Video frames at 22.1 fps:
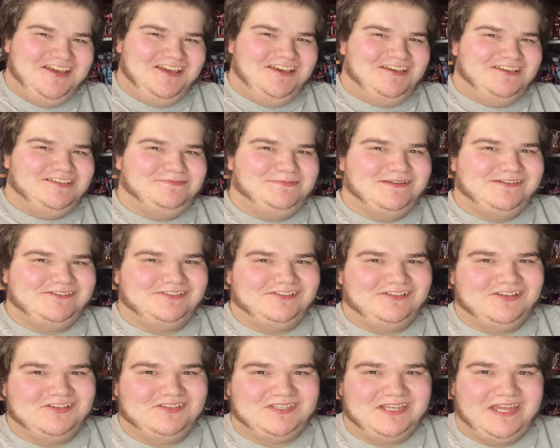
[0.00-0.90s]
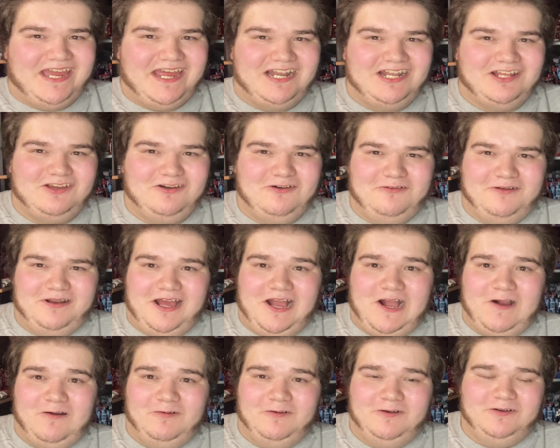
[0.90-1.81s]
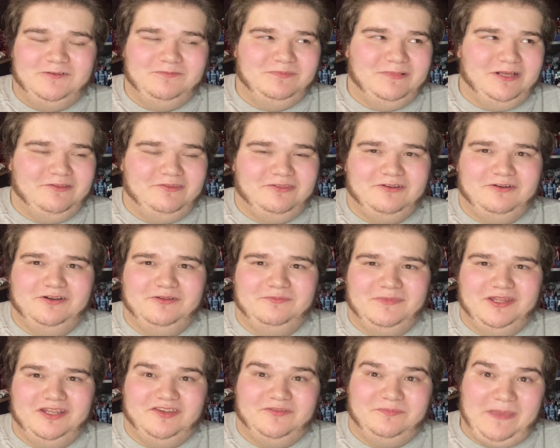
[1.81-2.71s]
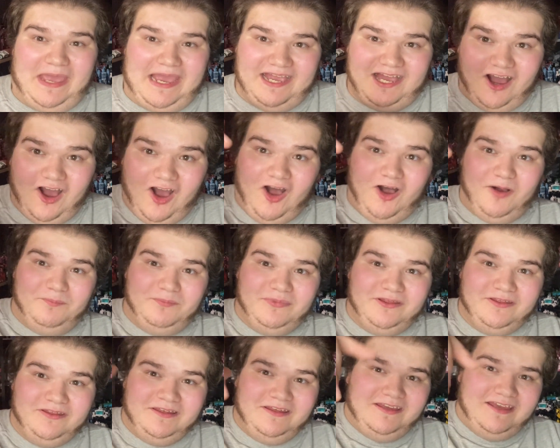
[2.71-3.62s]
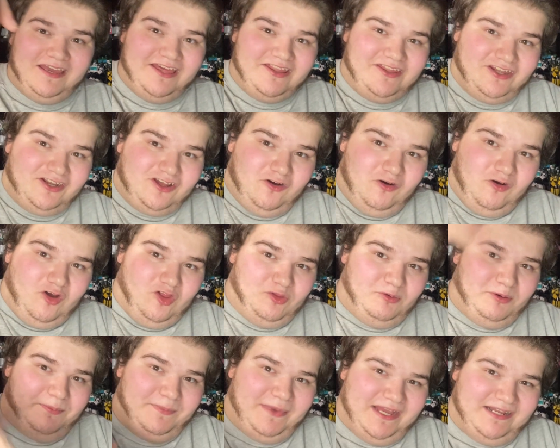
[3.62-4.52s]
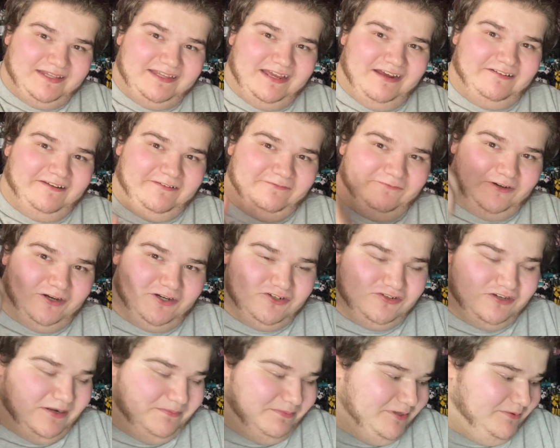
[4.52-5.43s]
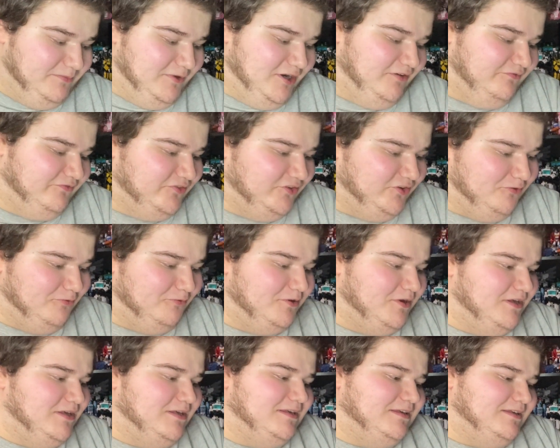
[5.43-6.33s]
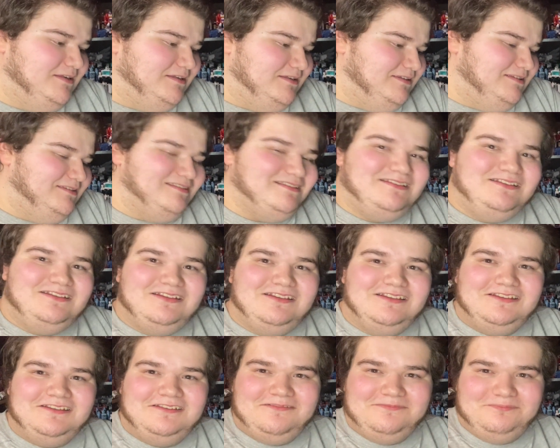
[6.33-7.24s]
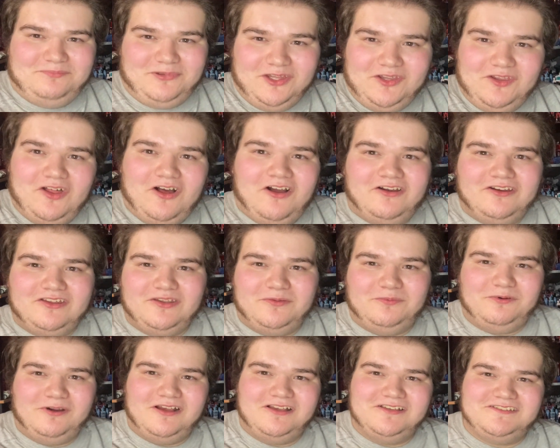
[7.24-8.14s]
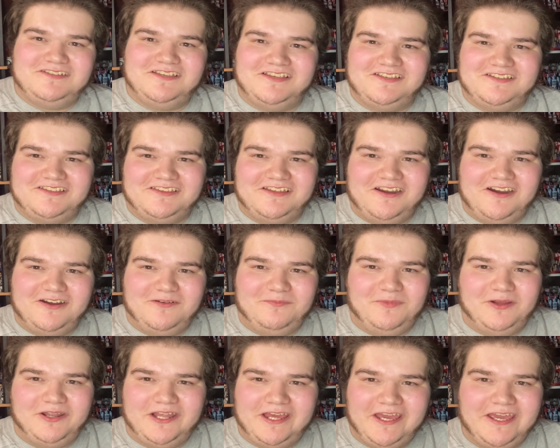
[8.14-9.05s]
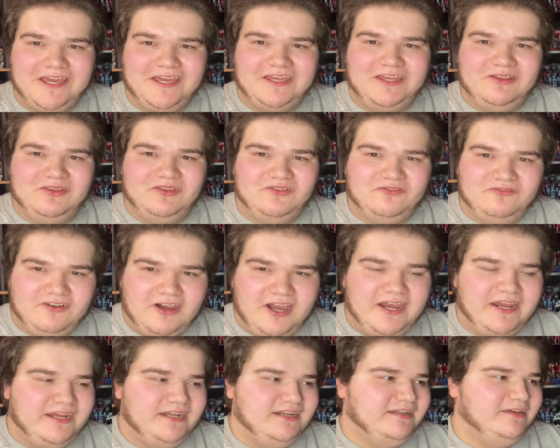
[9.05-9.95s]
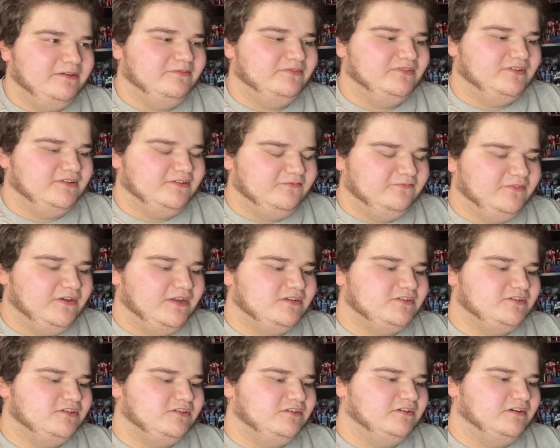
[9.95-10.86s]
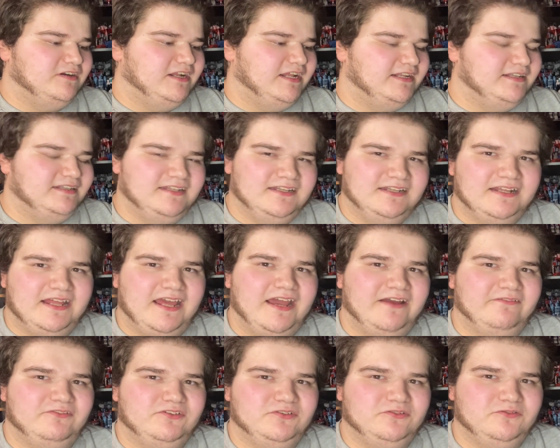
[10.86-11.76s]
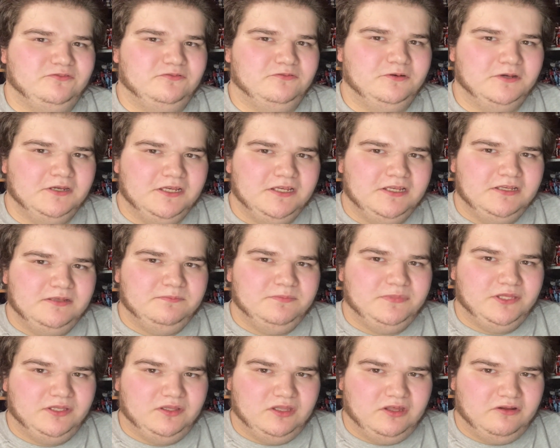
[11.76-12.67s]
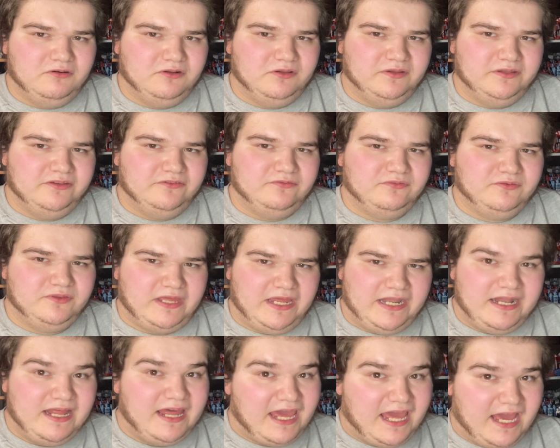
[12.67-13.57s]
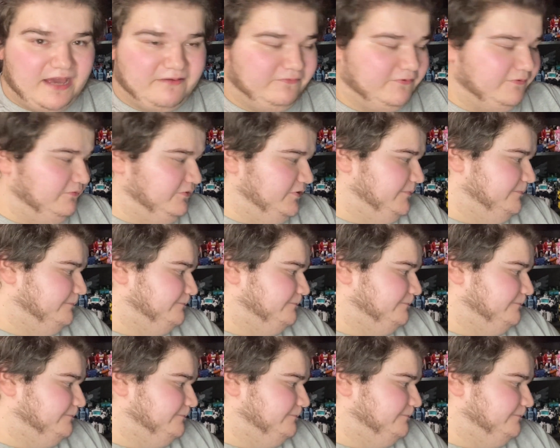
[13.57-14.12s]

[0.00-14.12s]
Especially because I had to go an hour and about 30 minutes back up and then go all the way back down after I dropped him off. So, bit long in the process there, but hey, it's fine. It was an adventure, and I didn't have to be alone, at least for that half of it.